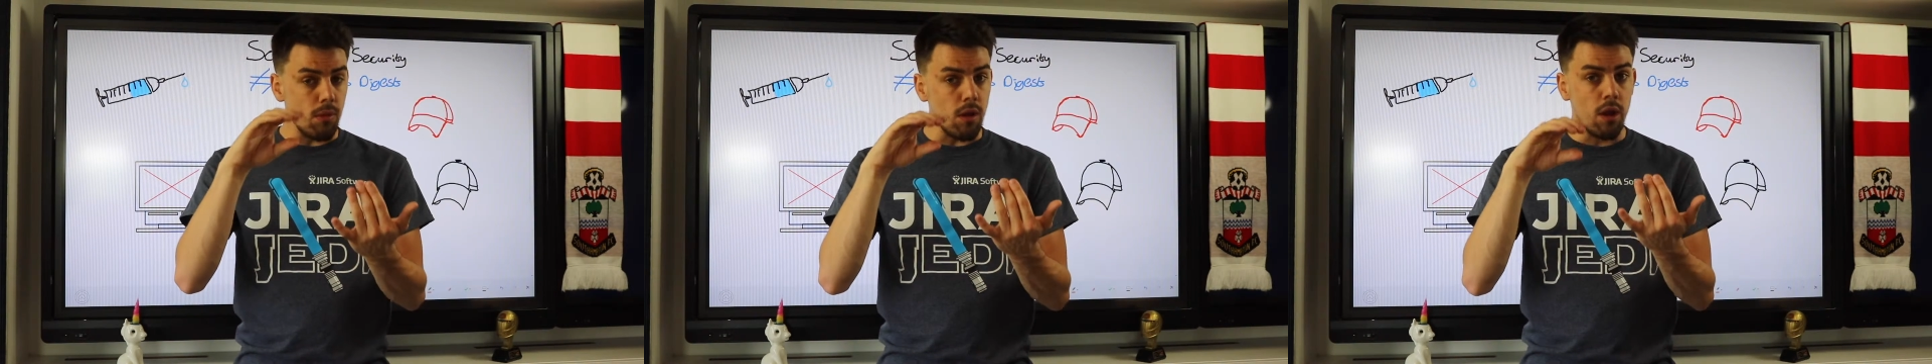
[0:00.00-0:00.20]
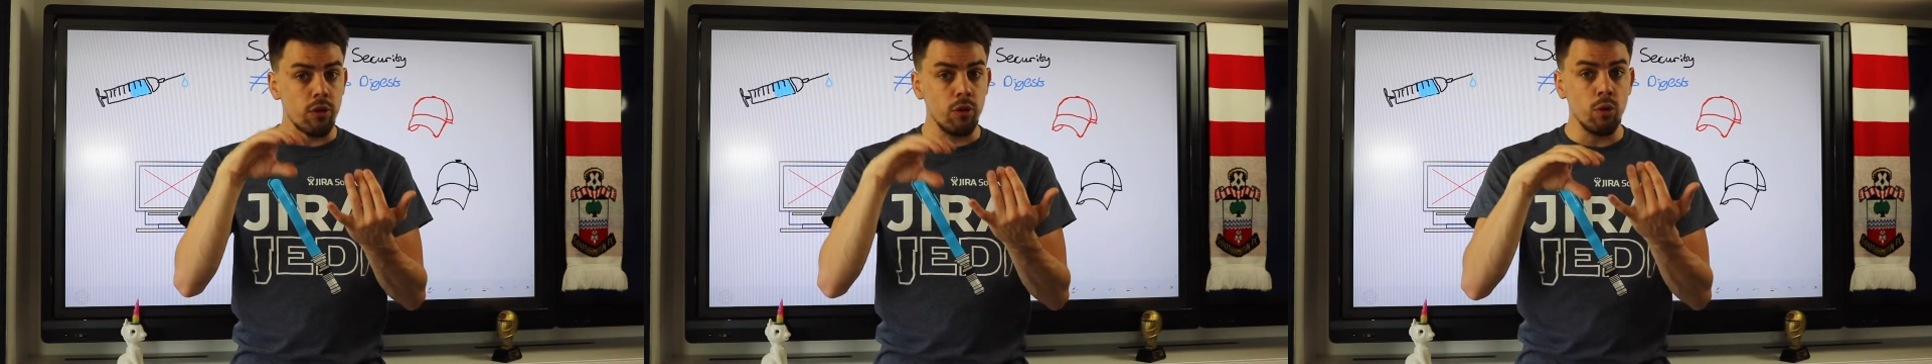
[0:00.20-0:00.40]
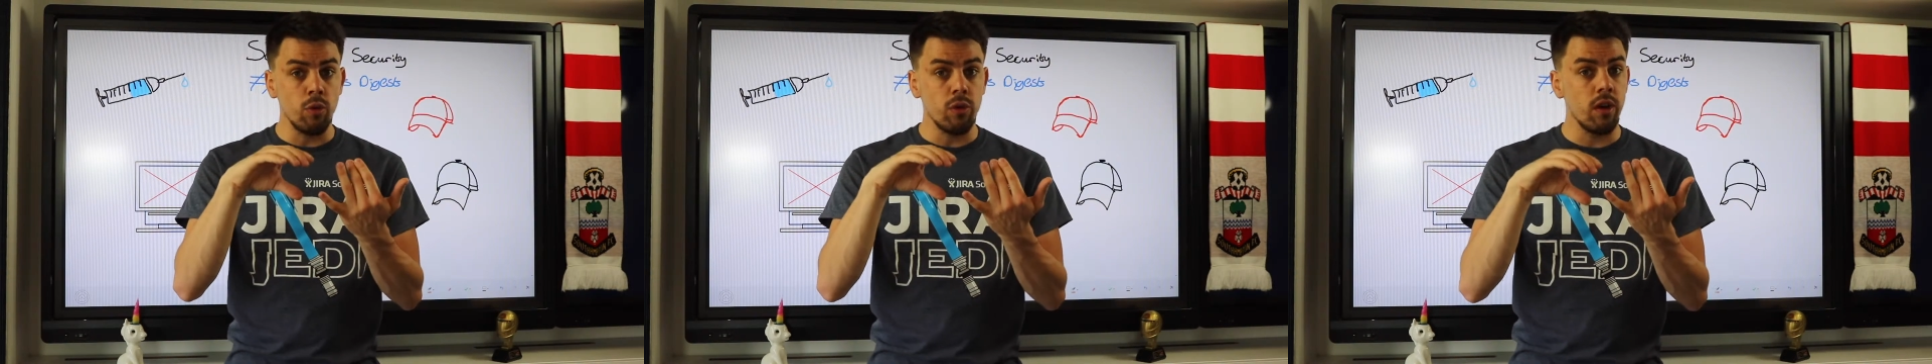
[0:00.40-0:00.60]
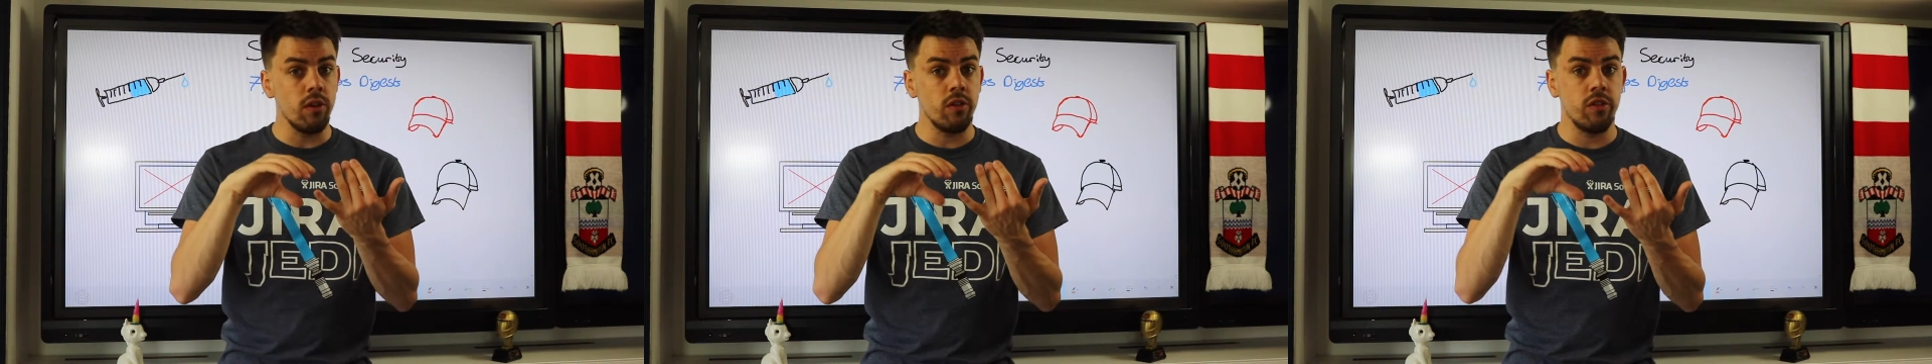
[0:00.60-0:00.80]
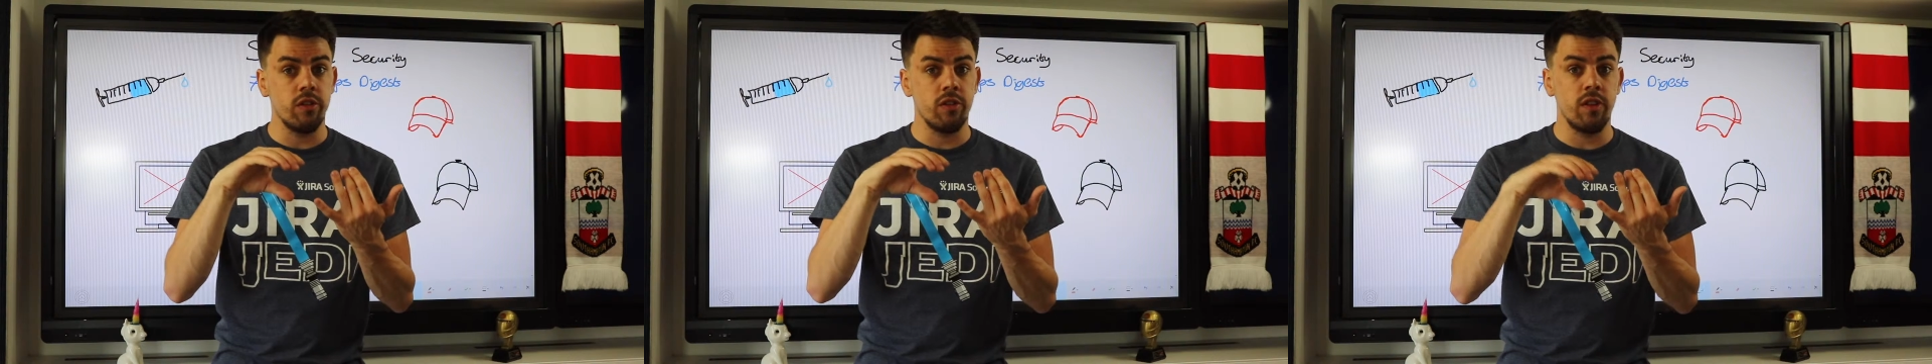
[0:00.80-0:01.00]
a tool
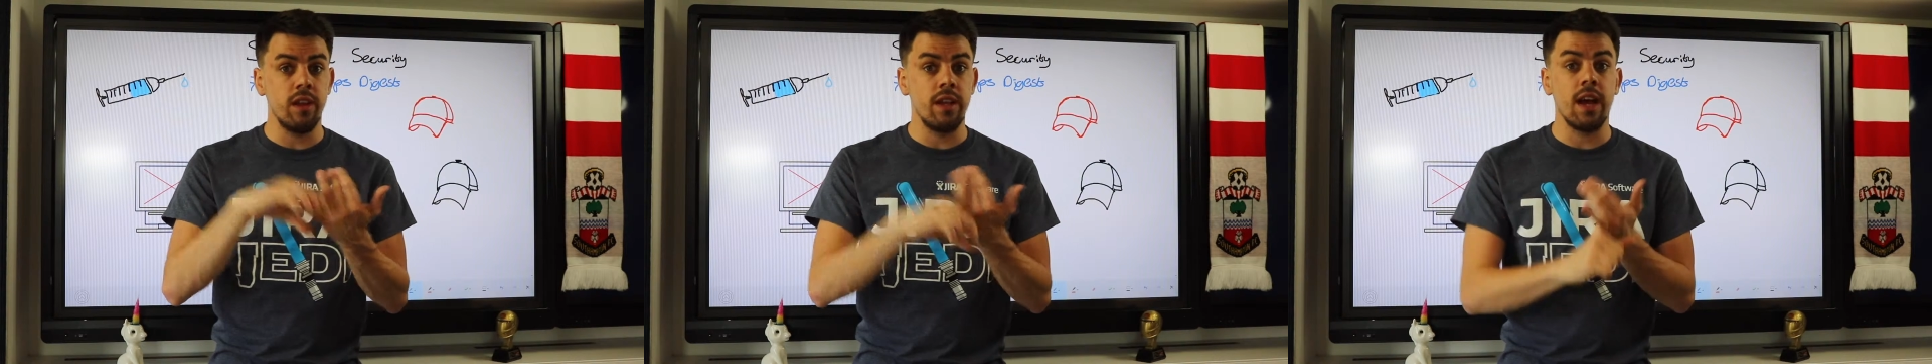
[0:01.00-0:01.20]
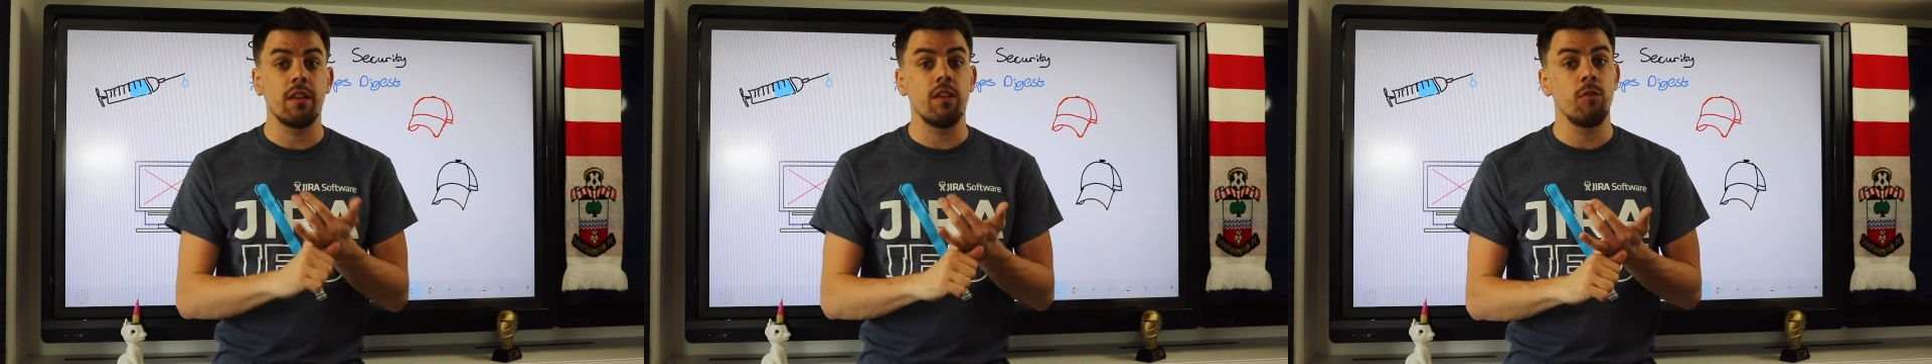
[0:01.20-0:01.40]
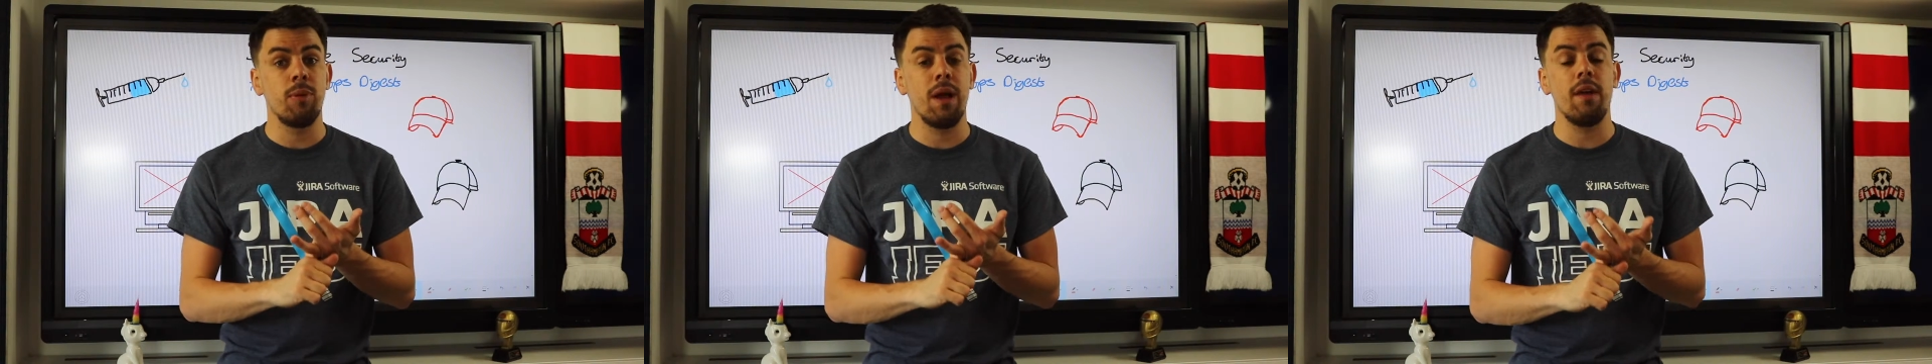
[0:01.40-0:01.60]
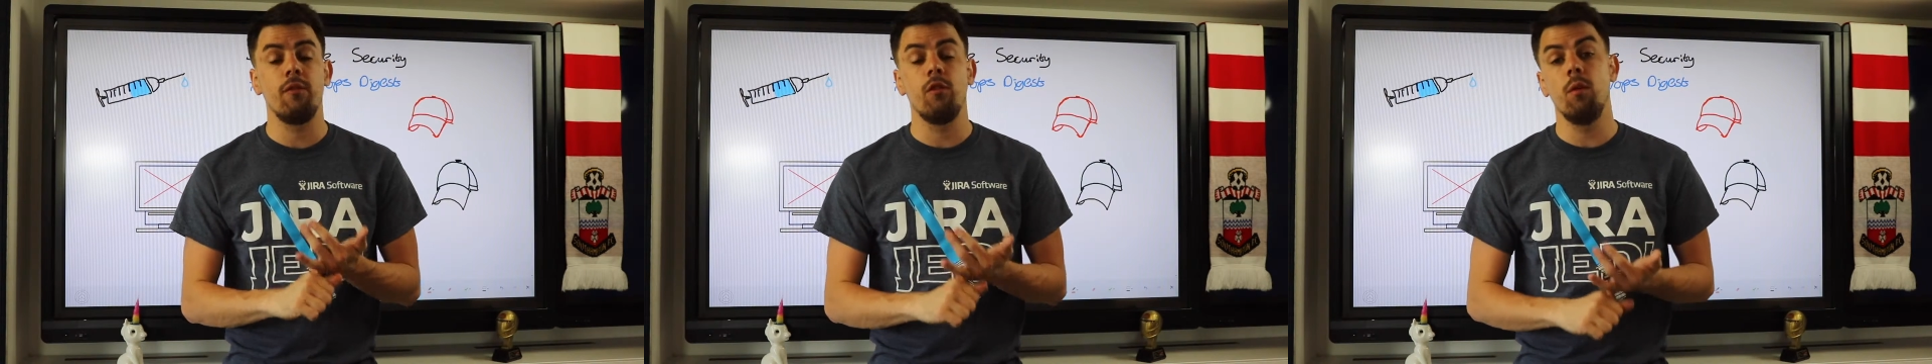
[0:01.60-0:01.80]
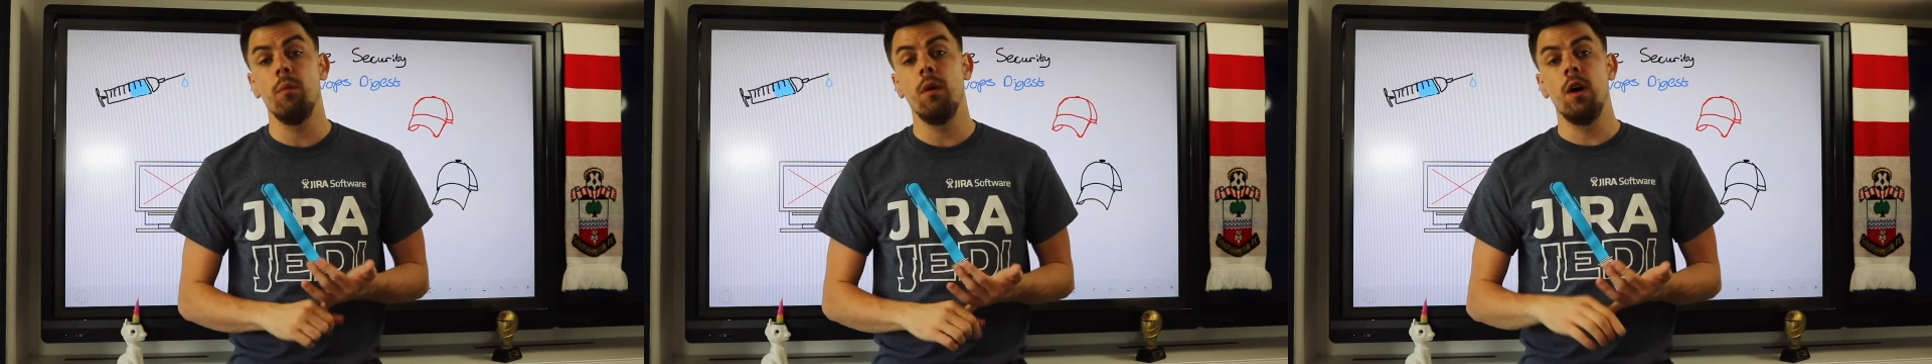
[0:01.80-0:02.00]
such as the Nexus
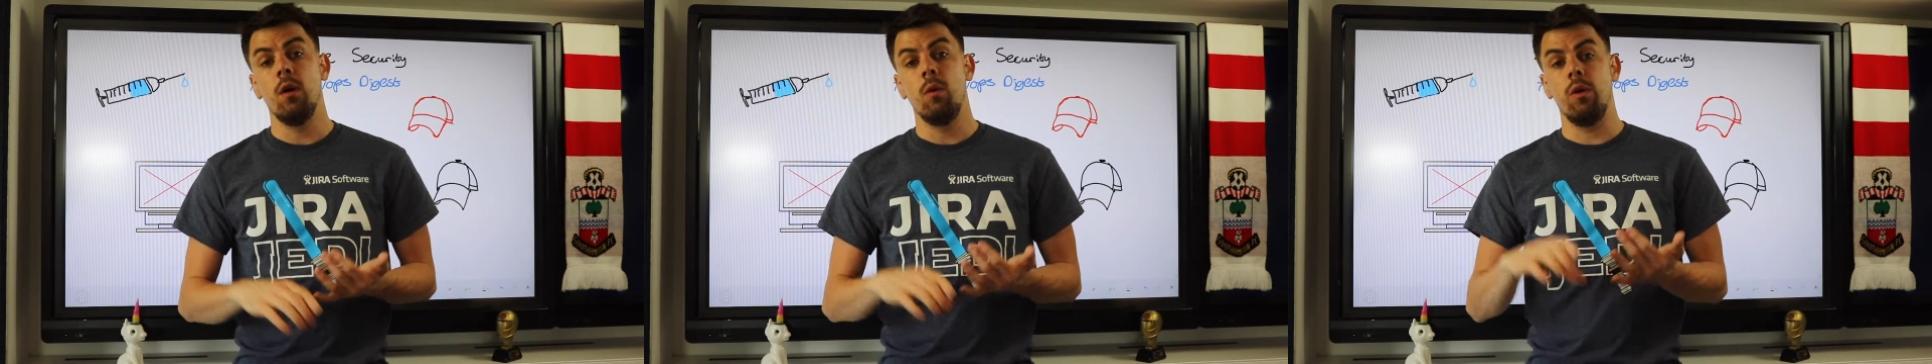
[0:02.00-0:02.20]
platform,